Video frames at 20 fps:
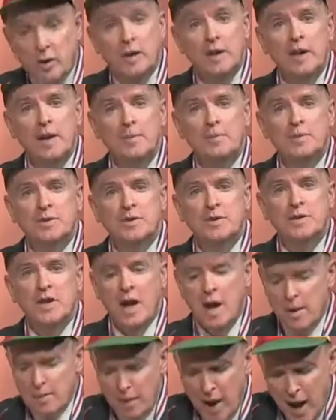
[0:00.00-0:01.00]
leaps,
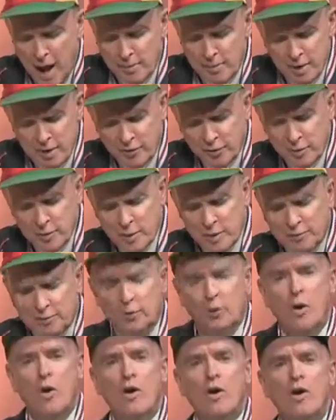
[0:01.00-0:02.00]
popping from the
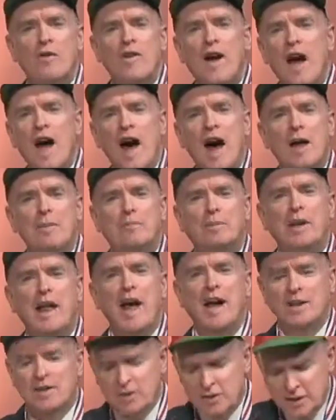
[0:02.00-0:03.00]
floor of a hot
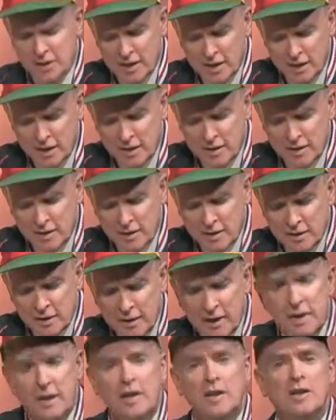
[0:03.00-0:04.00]
black skillet
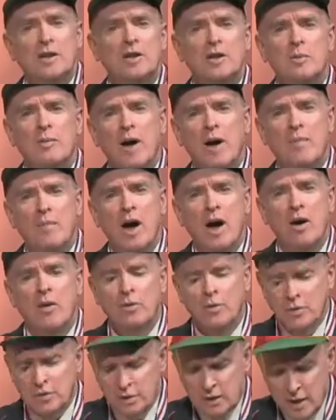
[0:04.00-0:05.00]
into my
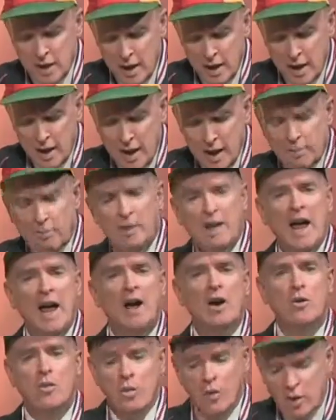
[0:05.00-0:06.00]
mouth.
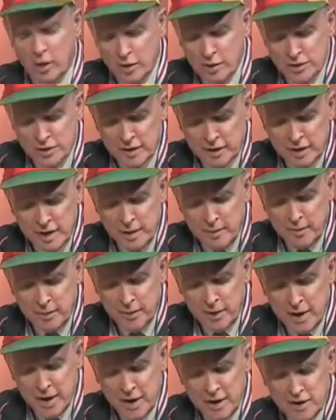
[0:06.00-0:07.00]
Black words leap,
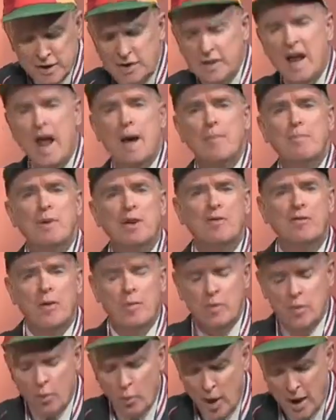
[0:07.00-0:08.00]
snapping from
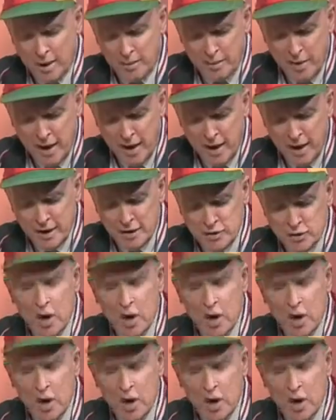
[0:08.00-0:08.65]
the white page,